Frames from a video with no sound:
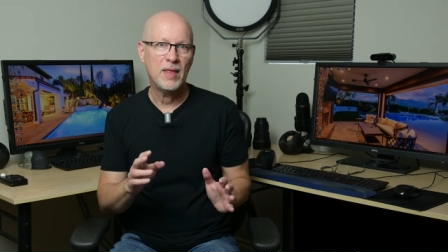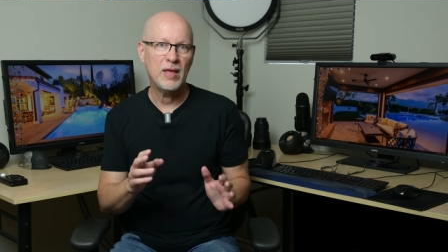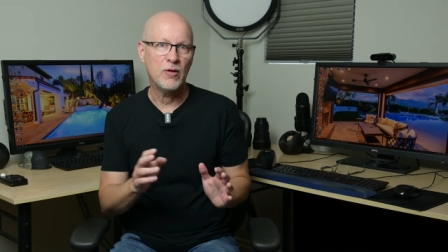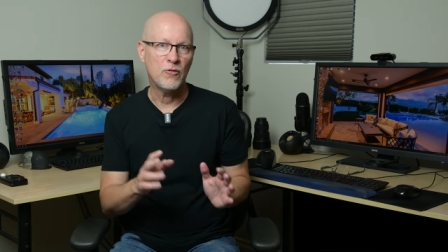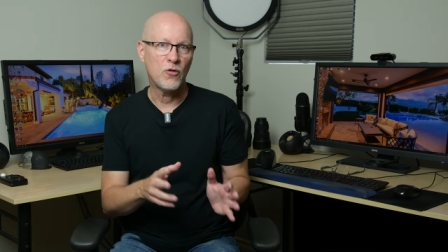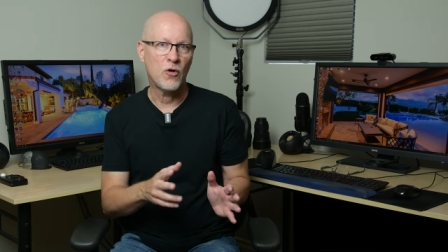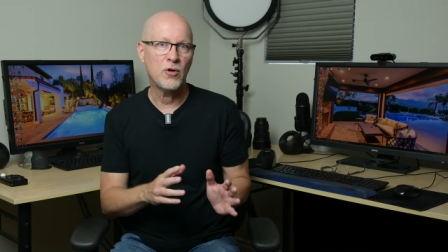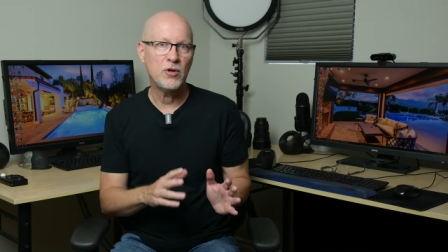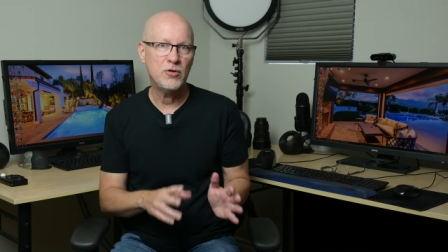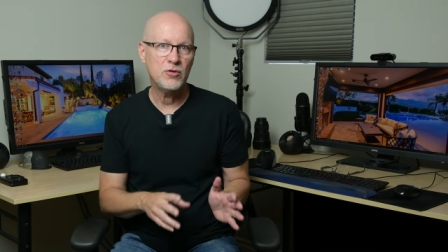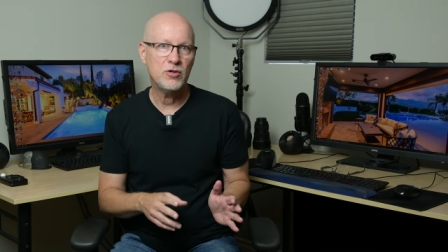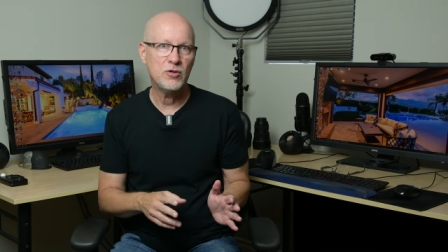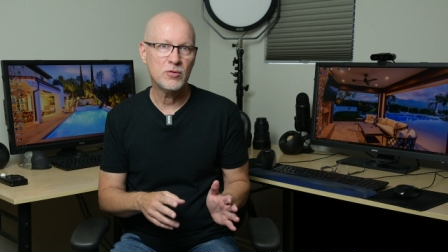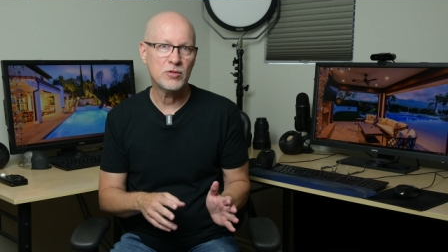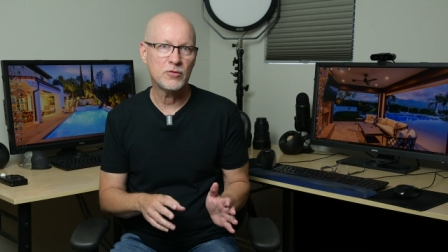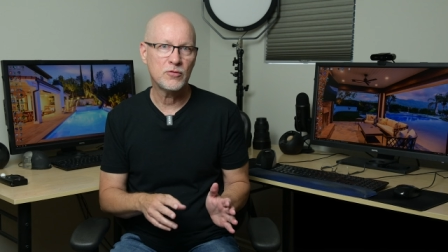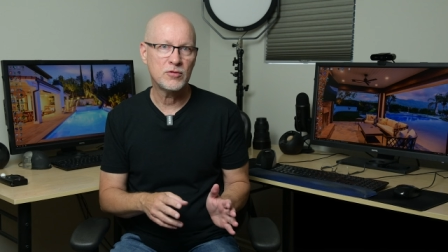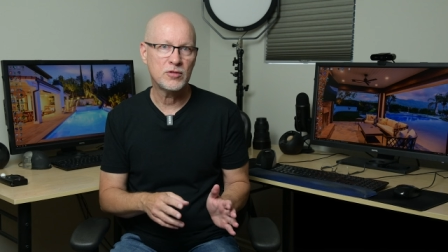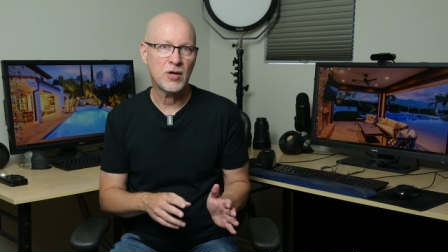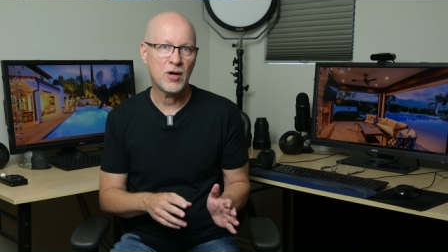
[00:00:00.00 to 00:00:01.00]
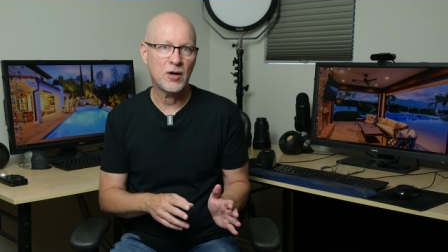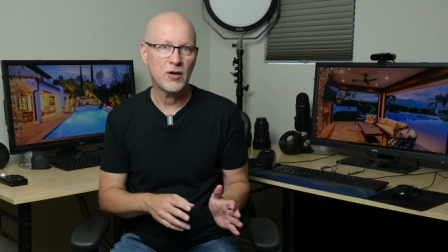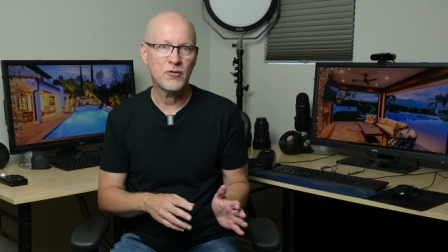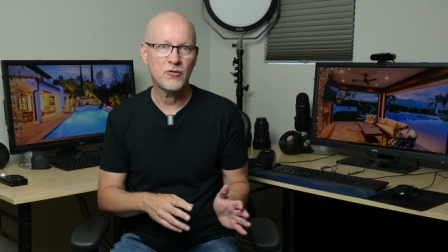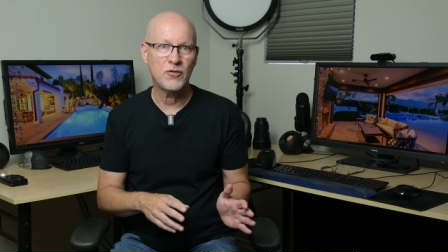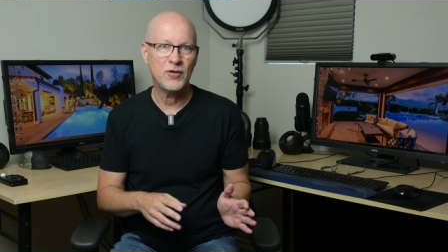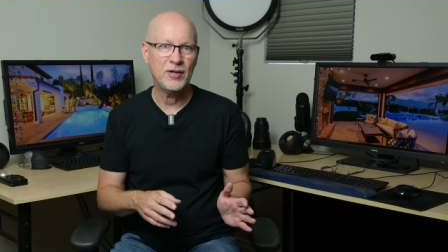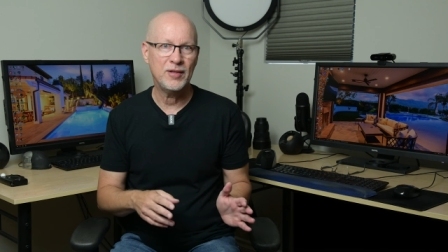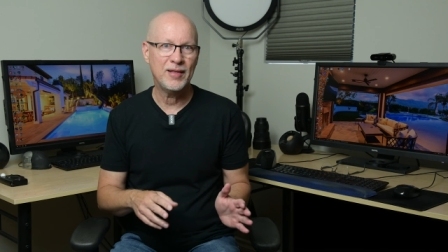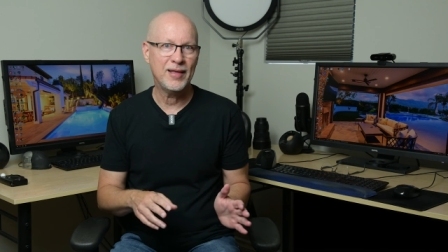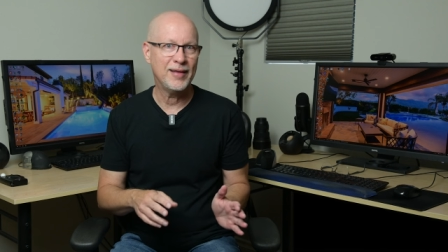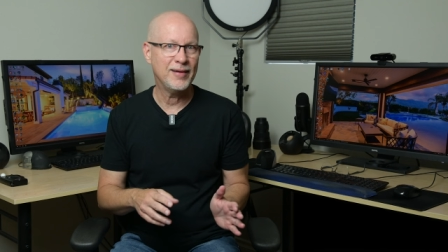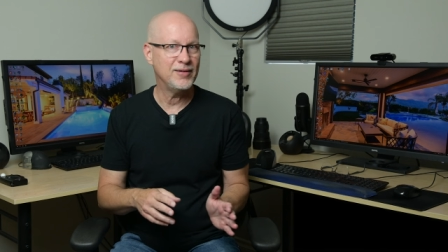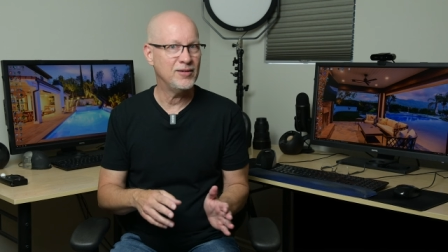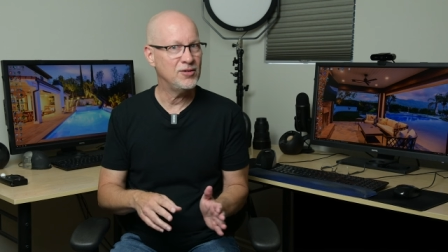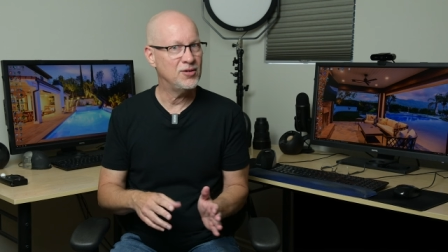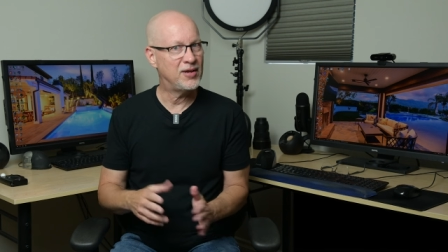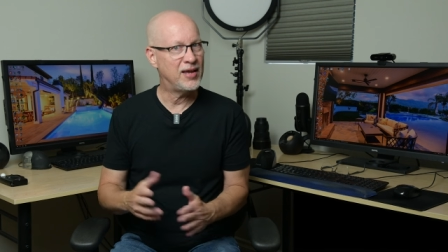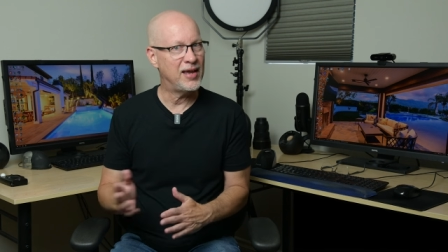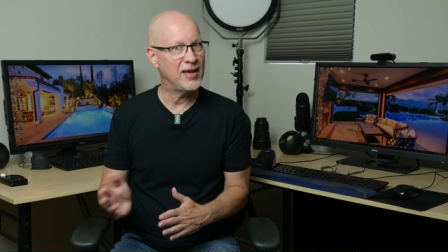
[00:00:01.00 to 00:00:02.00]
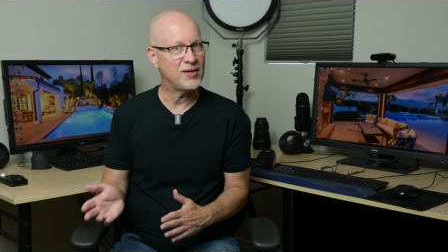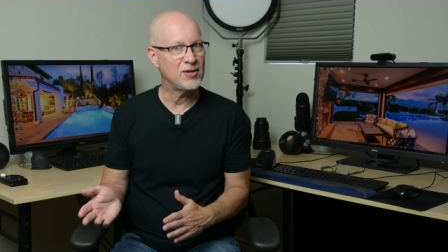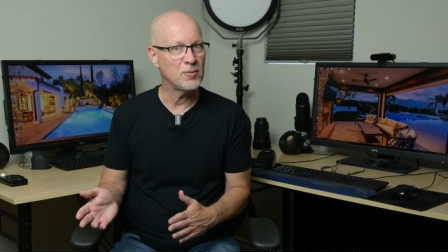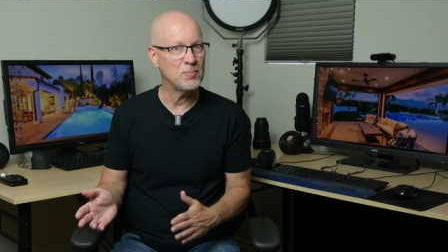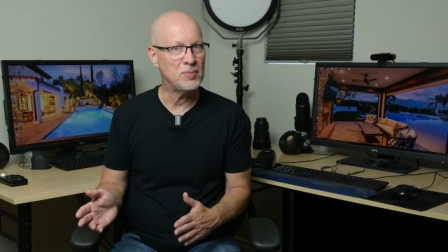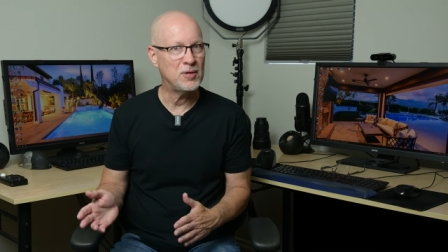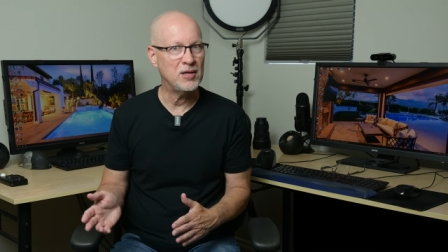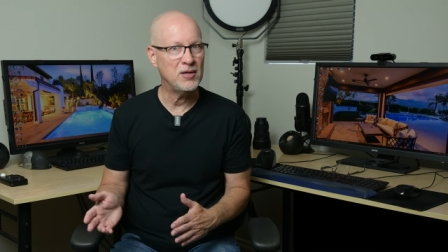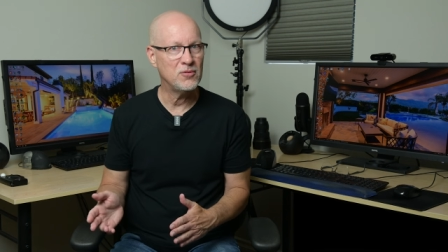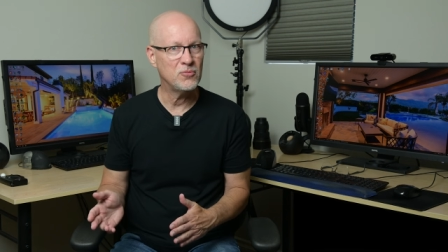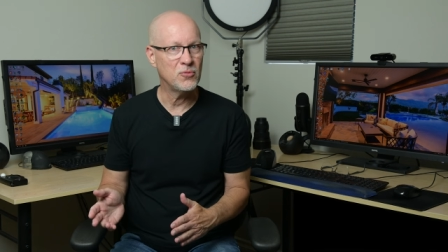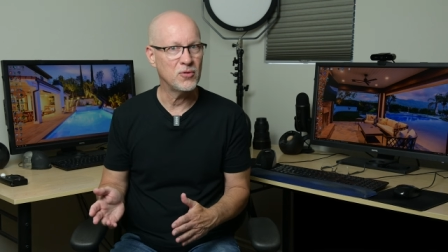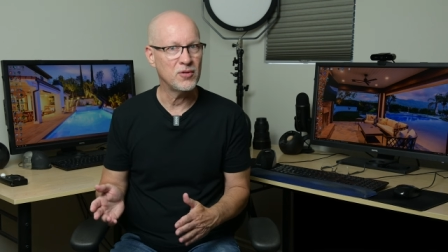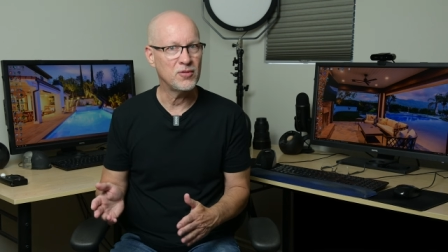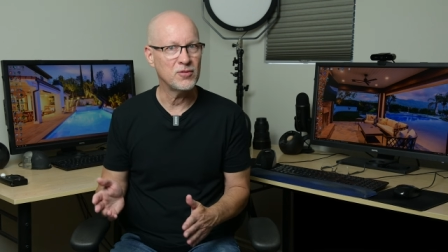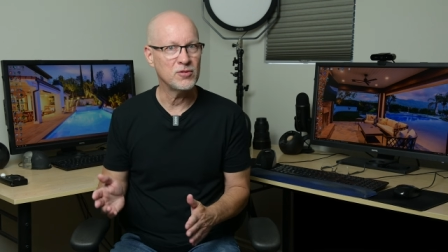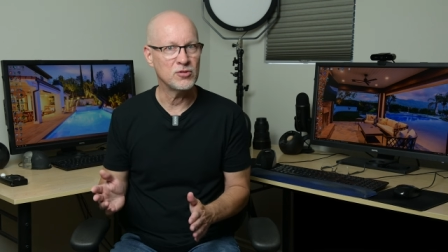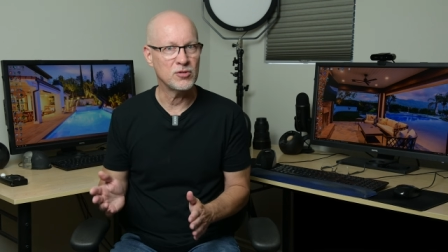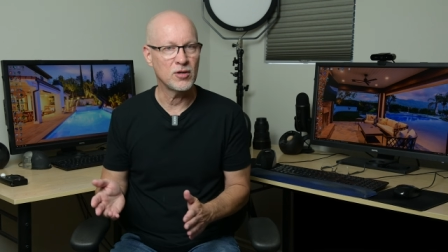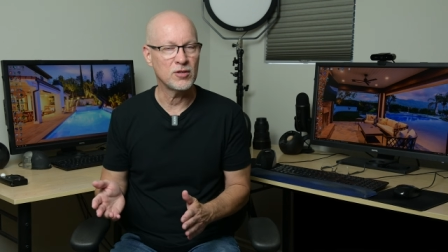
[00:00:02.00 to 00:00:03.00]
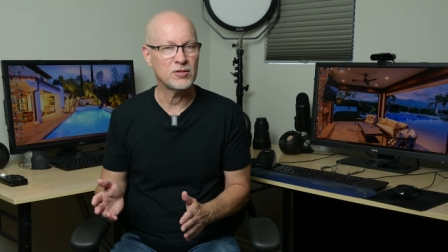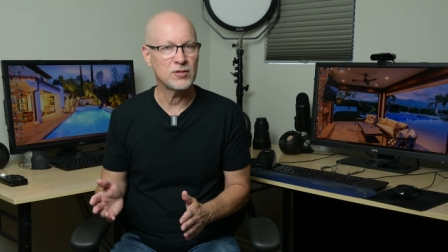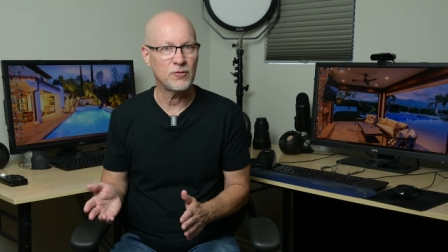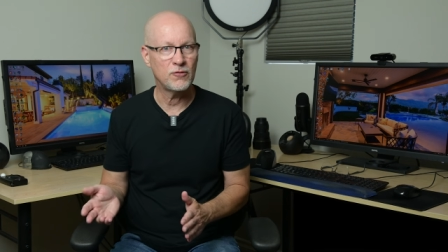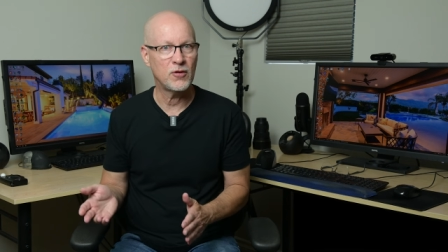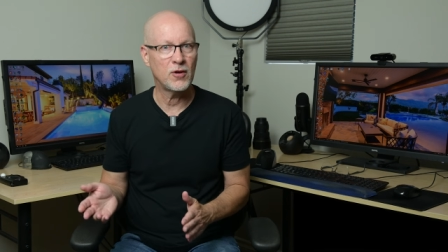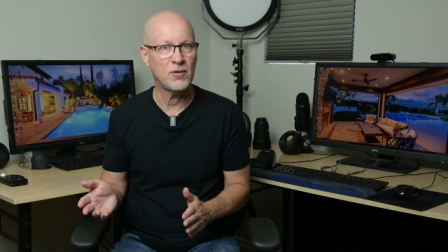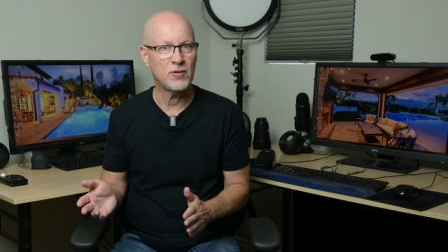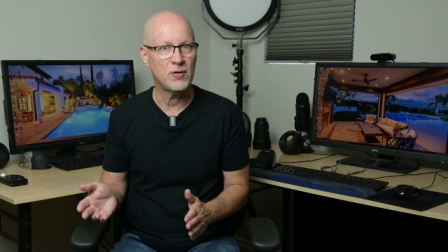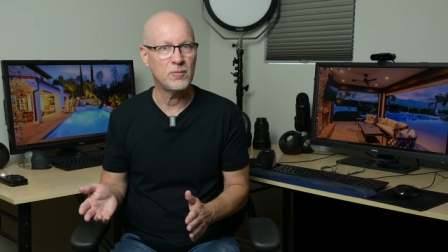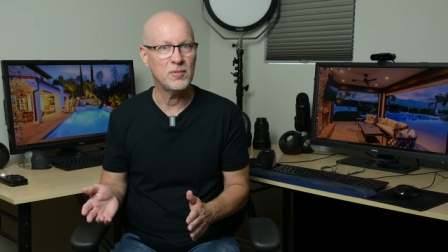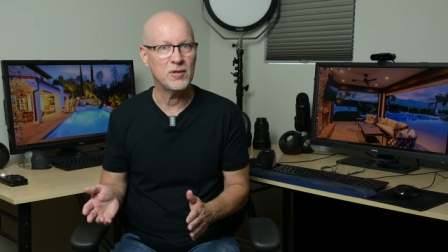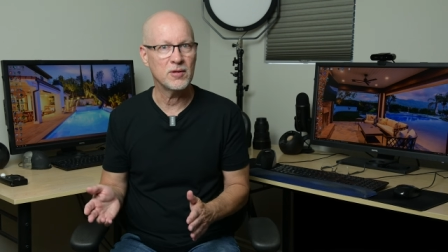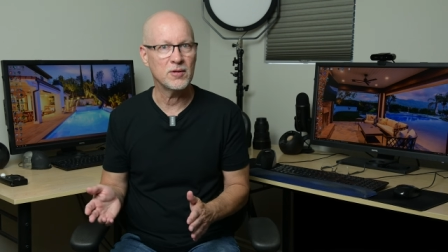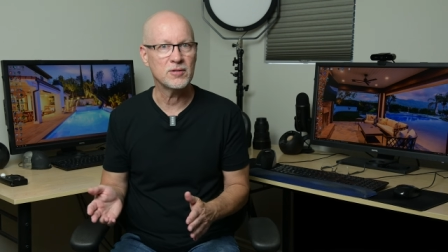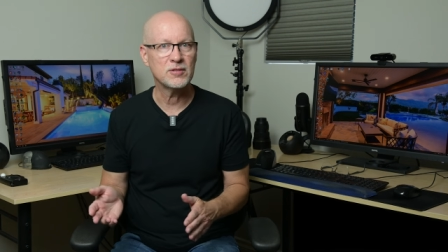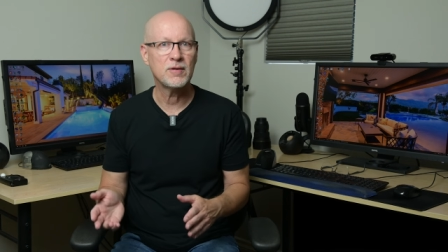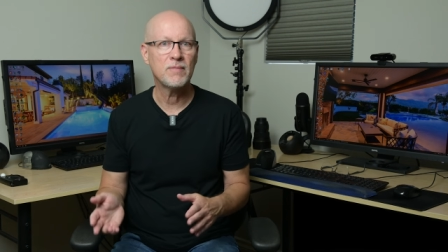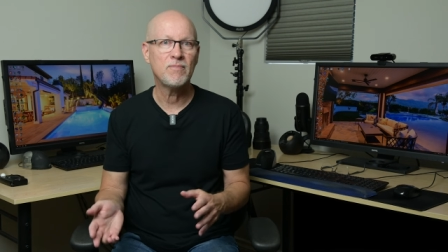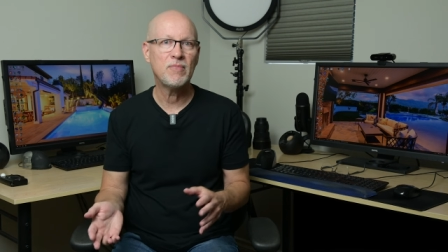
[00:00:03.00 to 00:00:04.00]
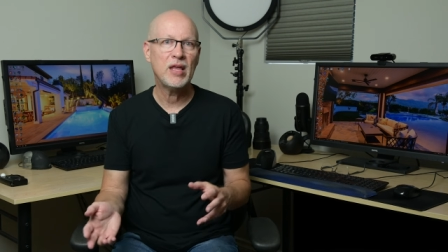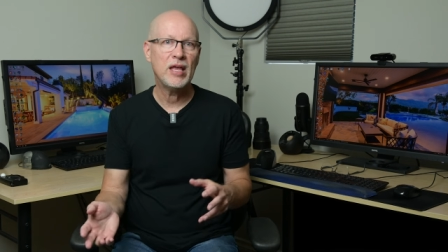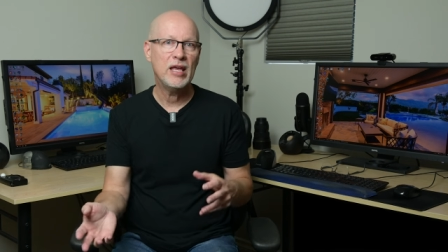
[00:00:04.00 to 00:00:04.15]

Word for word: If all you do is photography, then you can't compete with just the photo mills.